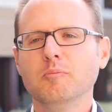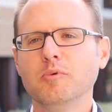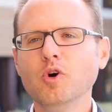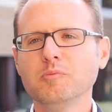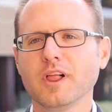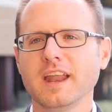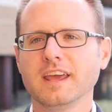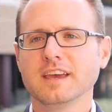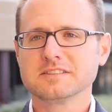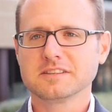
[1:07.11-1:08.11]
Pull
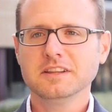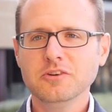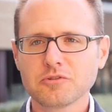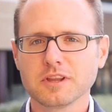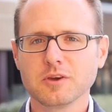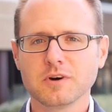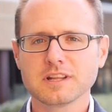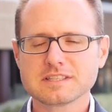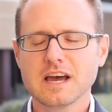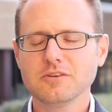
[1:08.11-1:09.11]
planning is literally what
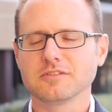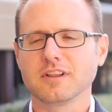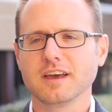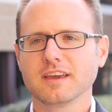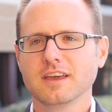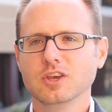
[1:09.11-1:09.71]
it sounds like.